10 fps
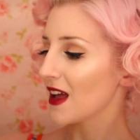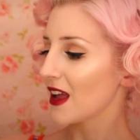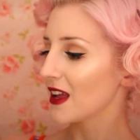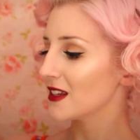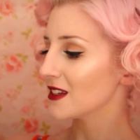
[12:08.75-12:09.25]

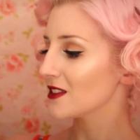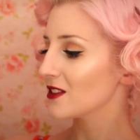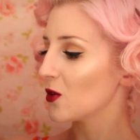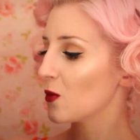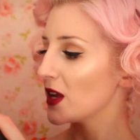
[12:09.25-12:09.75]
and
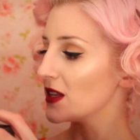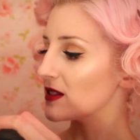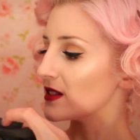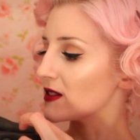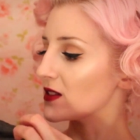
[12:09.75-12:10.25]
the
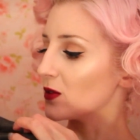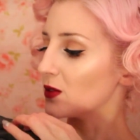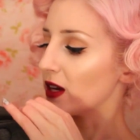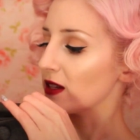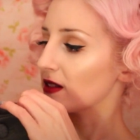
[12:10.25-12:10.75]
waist is so
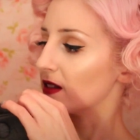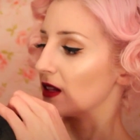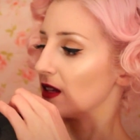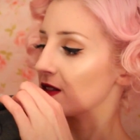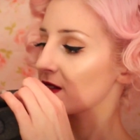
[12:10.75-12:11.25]
nice on
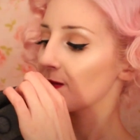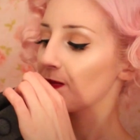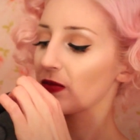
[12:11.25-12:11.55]
these.